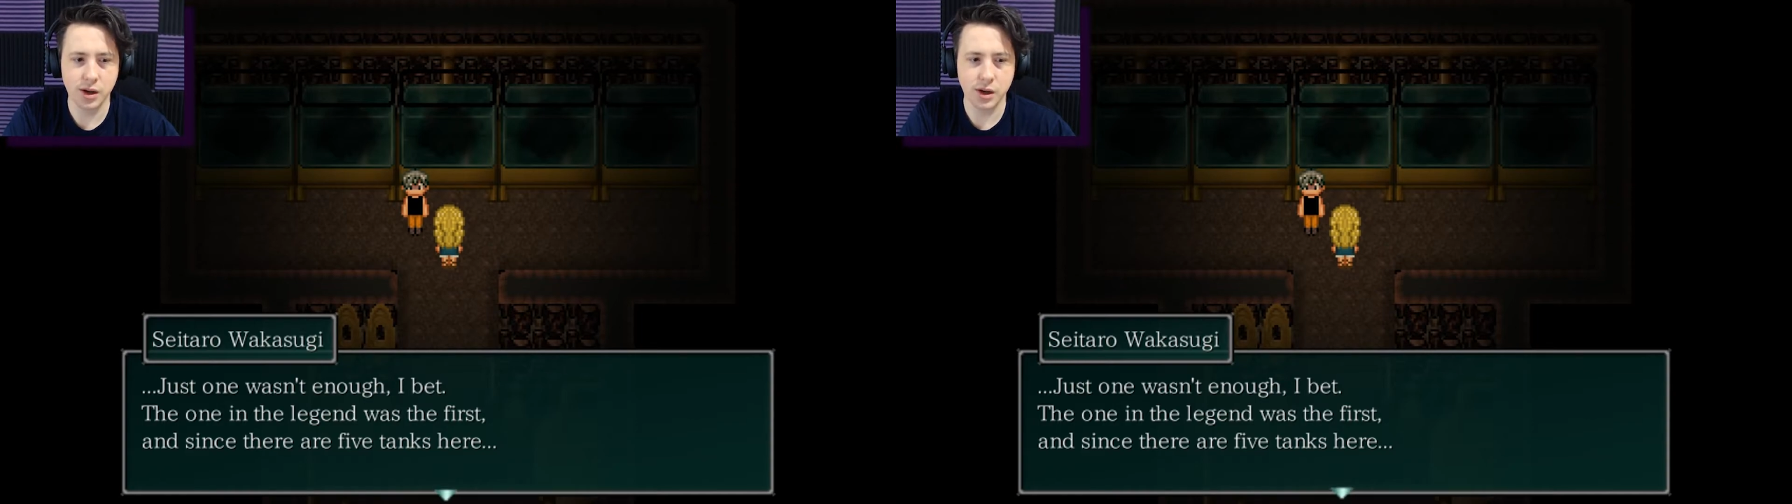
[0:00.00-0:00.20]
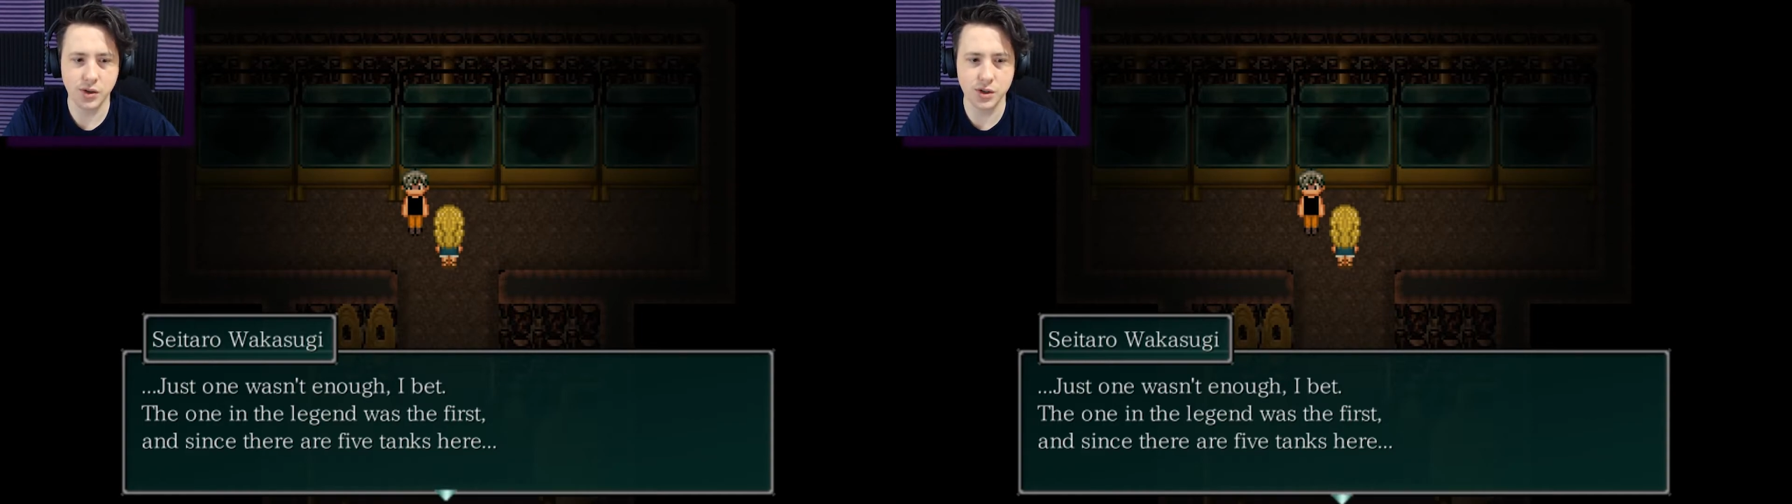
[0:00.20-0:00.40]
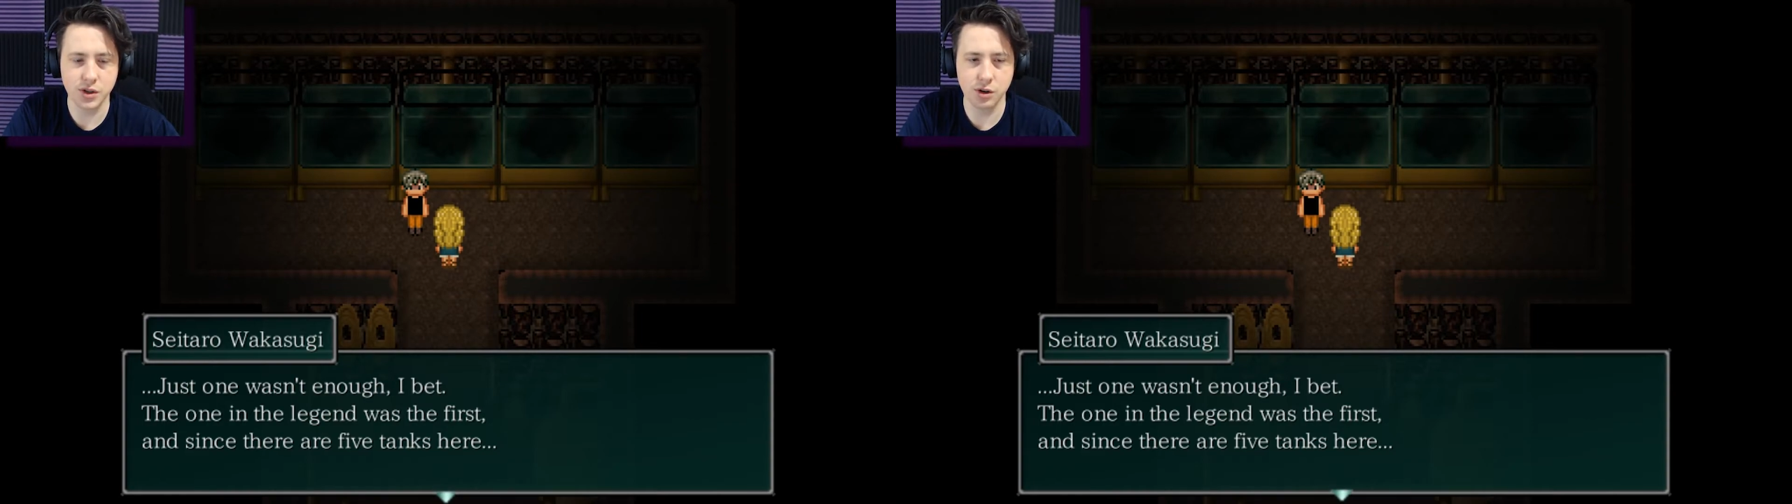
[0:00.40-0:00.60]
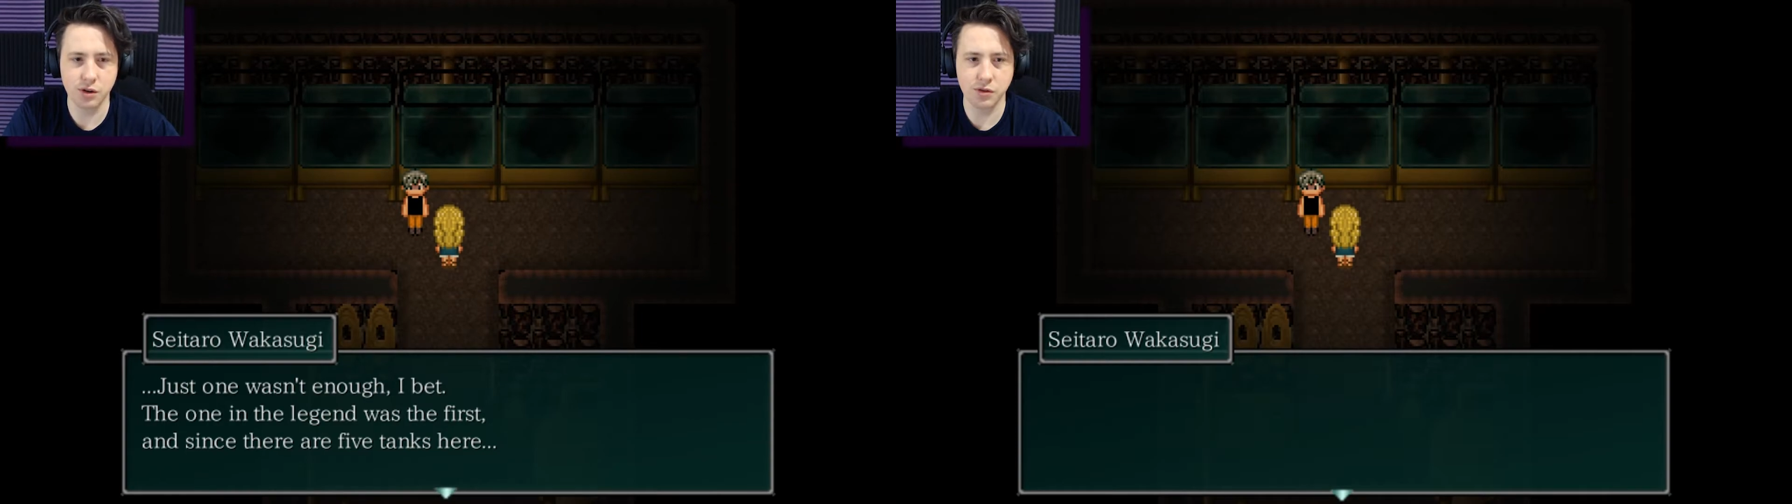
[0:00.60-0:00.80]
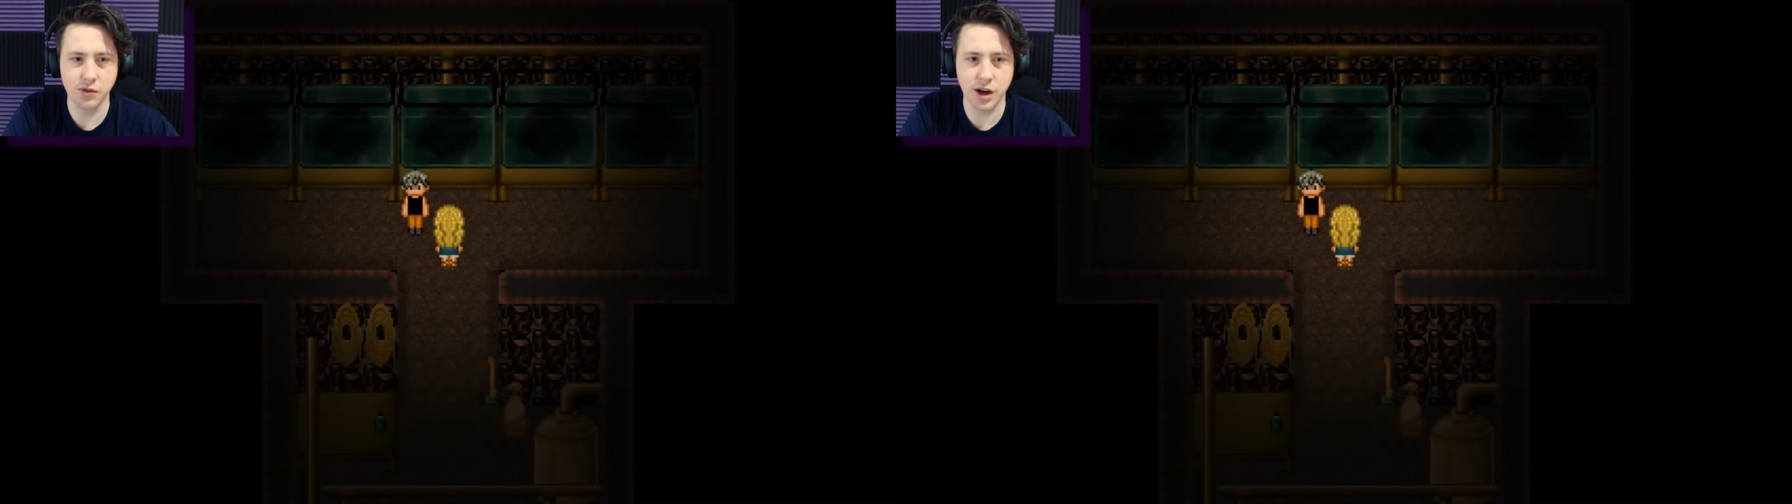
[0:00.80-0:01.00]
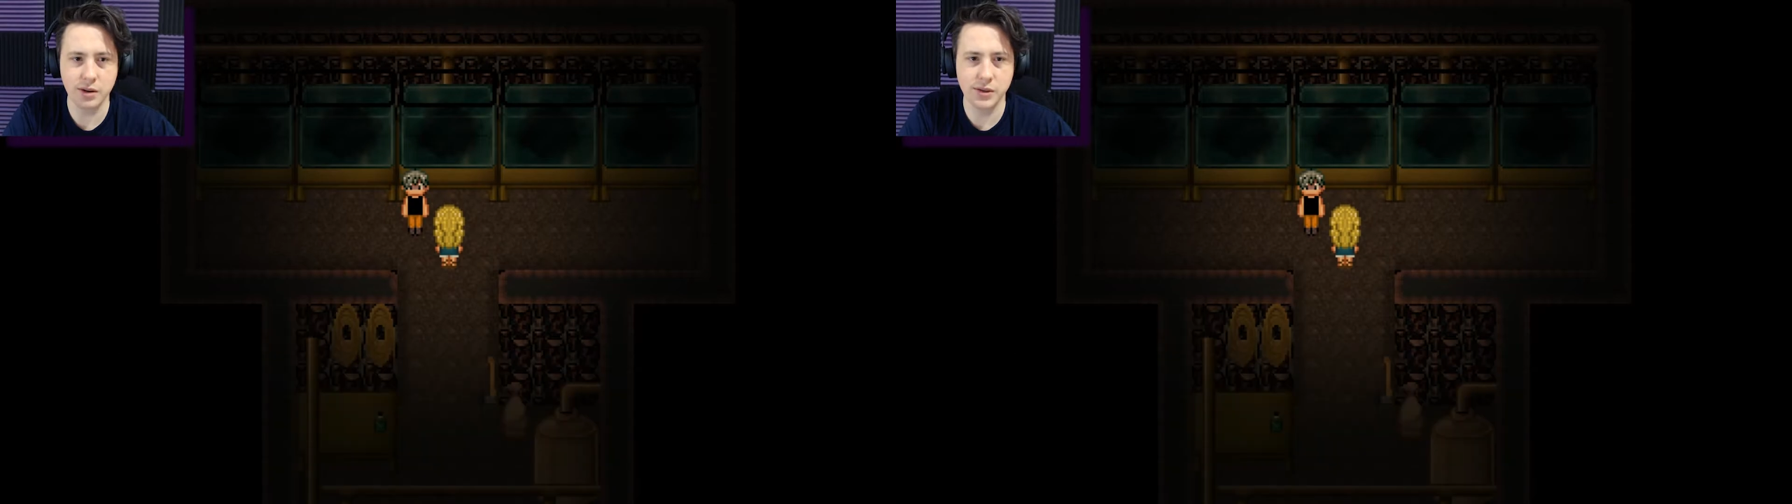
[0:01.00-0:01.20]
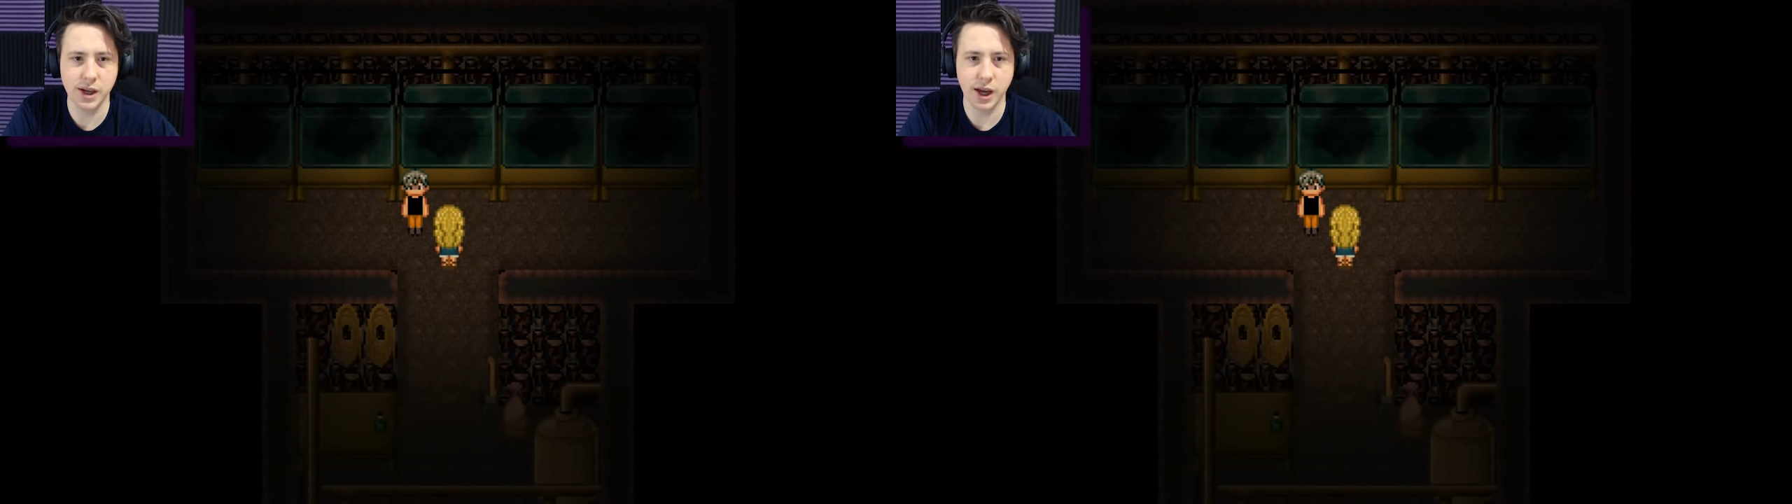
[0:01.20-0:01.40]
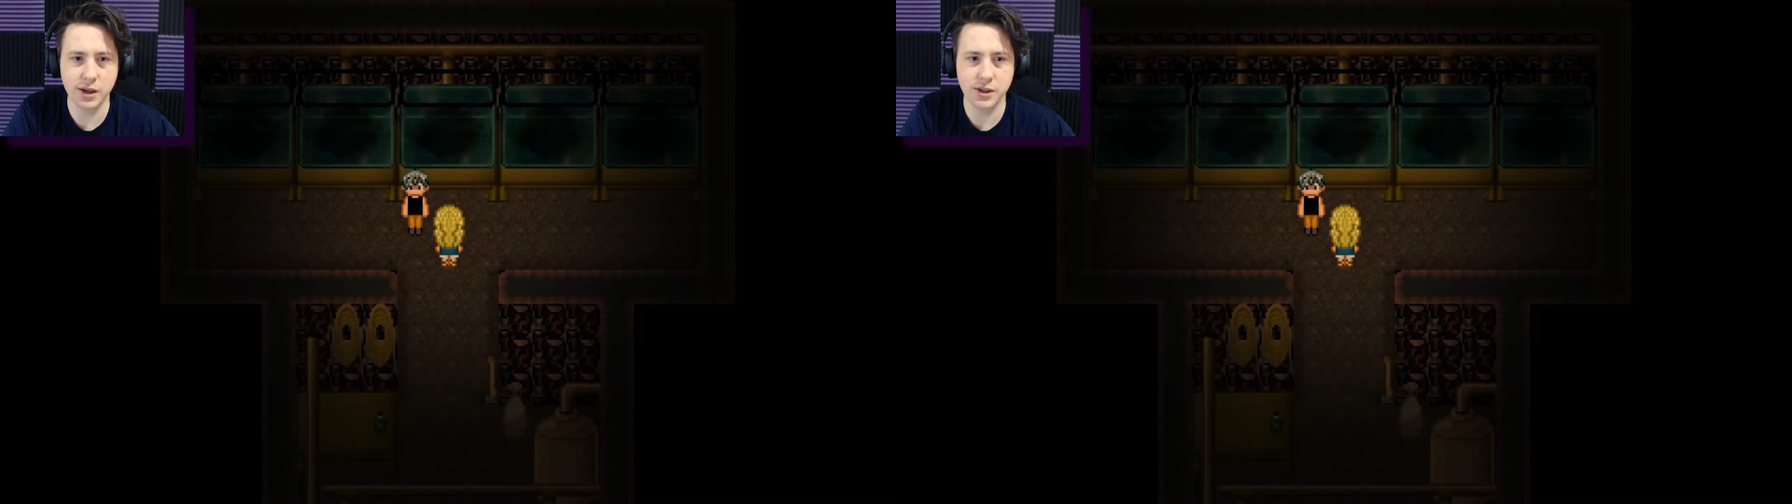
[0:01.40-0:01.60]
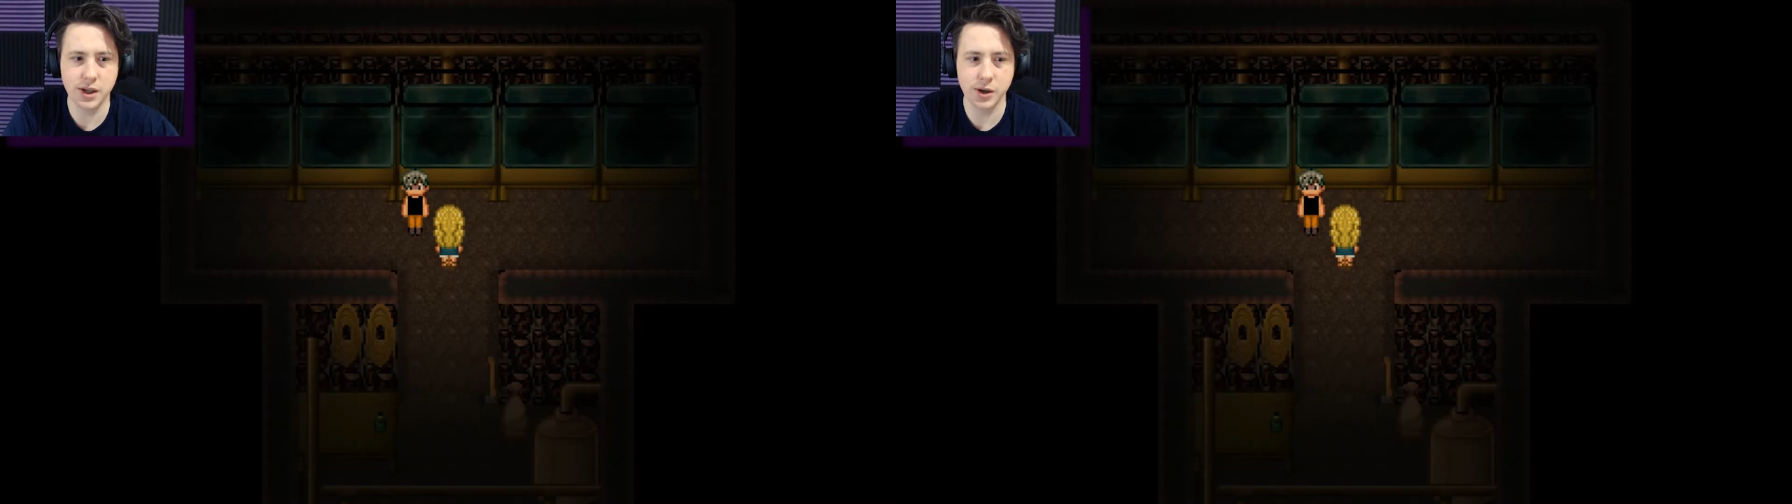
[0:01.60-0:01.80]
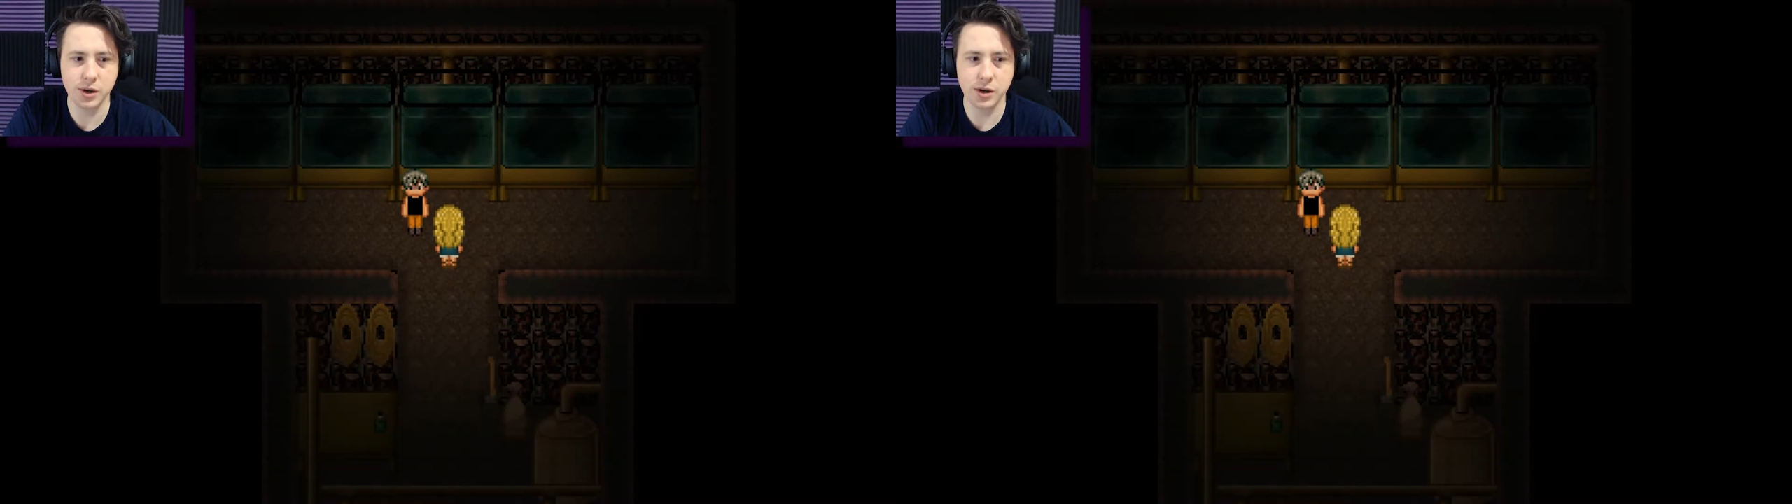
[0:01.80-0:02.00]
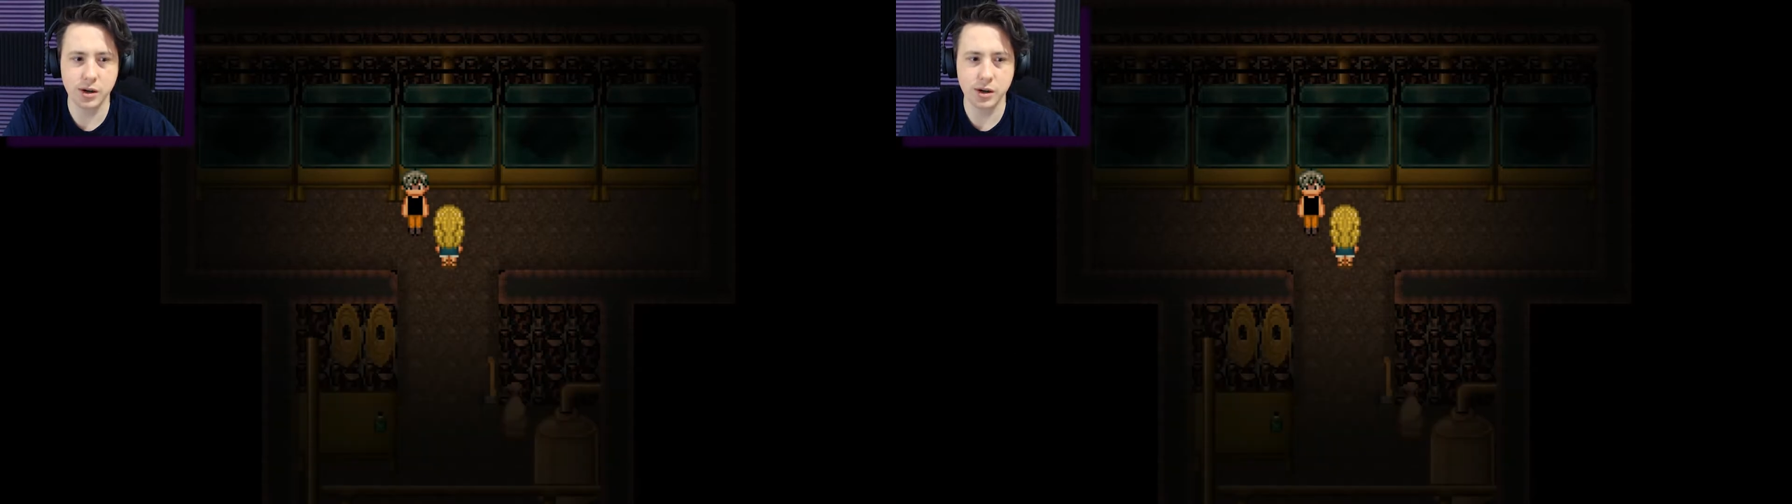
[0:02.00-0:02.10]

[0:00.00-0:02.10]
and since there are five tanks here,